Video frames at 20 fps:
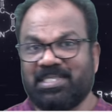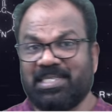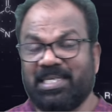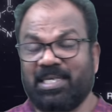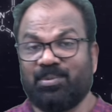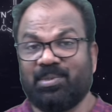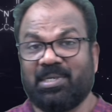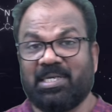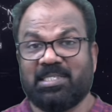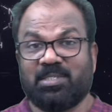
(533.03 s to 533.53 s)
is
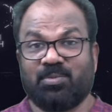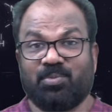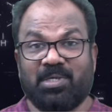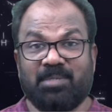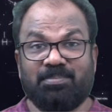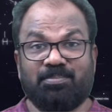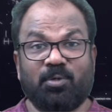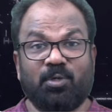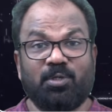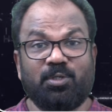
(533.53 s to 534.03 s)
given as
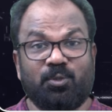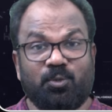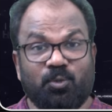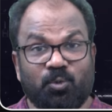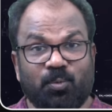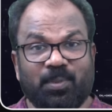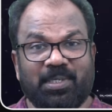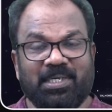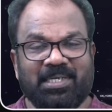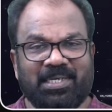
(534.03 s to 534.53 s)

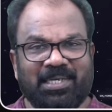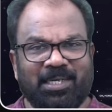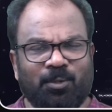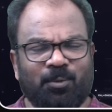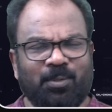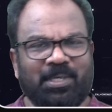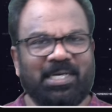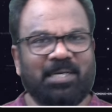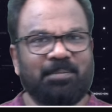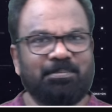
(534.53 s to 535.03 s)
1.21
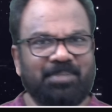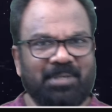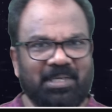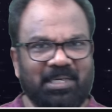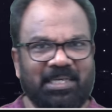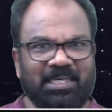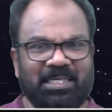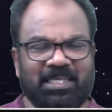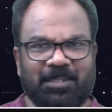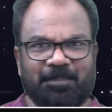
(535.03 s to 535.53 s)
kilogram per
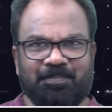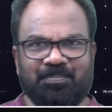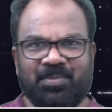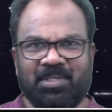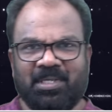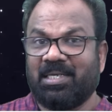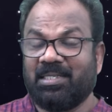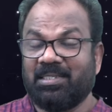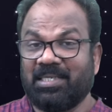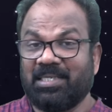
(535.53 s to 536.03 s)
liter.
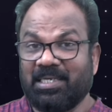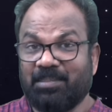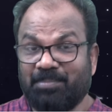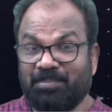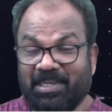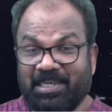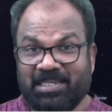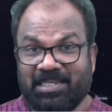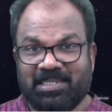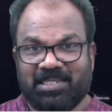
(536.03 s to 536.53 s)
That
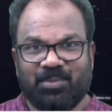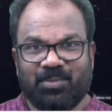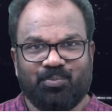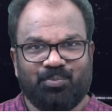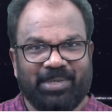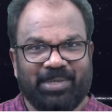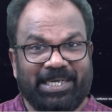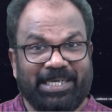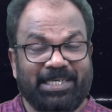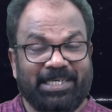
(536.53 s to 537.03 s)
means
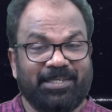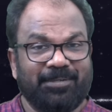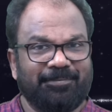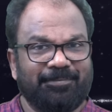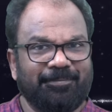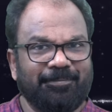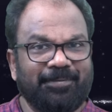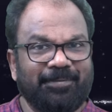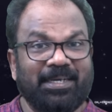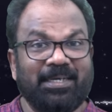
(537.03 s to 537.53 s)
weight
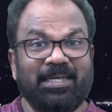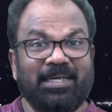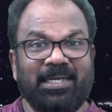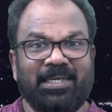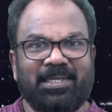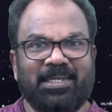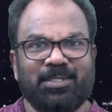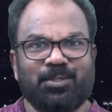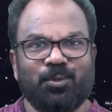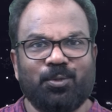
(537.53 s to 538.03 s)
of 1
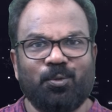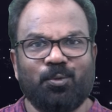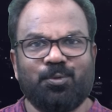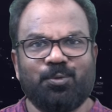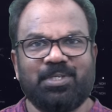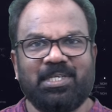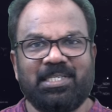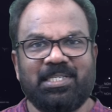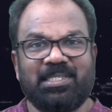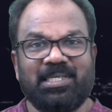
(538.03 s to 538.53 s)
liter
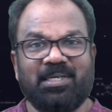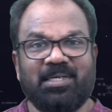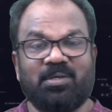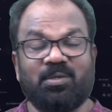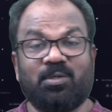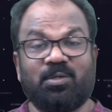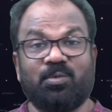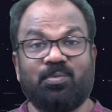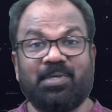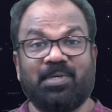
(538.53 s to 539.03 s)
solution is equal to